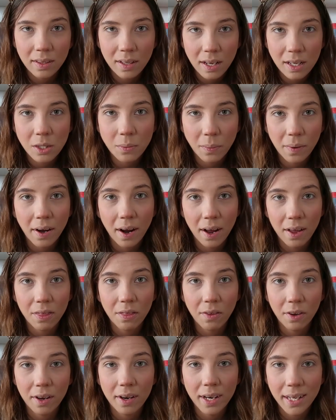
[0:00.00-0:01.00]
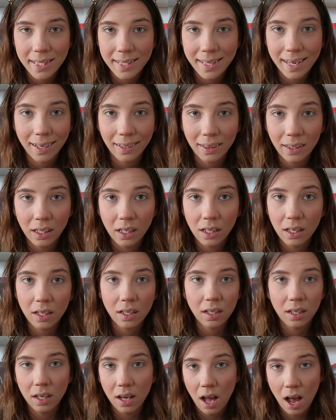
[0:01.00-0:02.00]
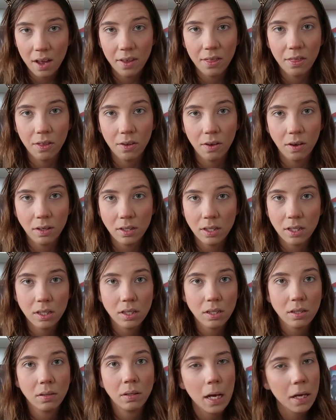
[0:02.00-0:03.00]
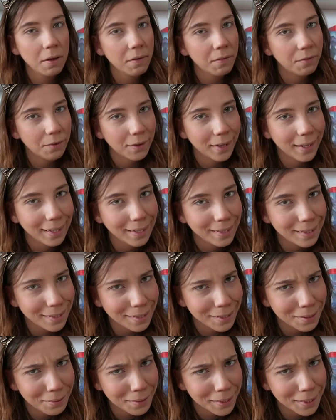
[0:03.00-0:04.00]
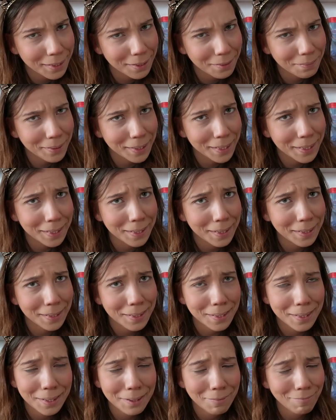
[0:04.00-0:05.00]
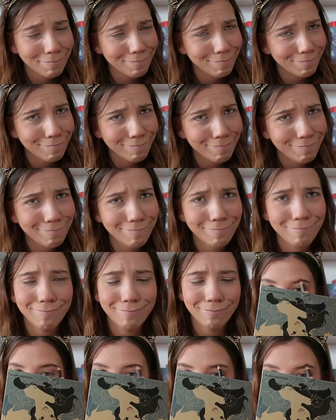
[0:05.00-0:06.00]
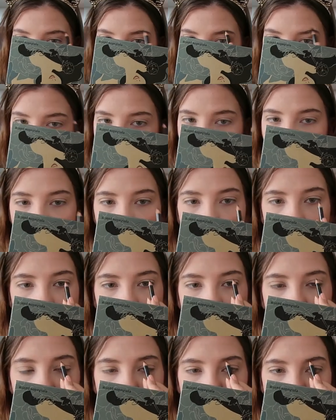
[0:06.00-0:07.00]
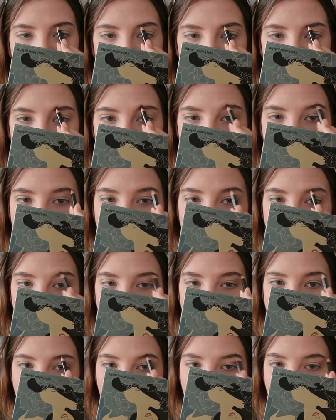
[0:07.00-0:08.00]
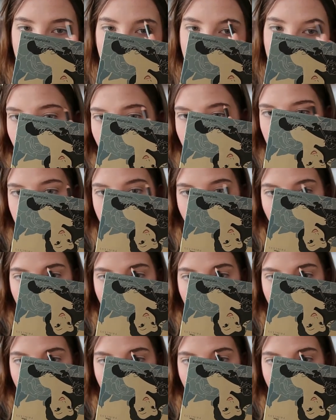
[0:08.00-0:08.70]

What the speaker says: That's what I thought exactly. I thought, are you freaking serious? Because So Arizona was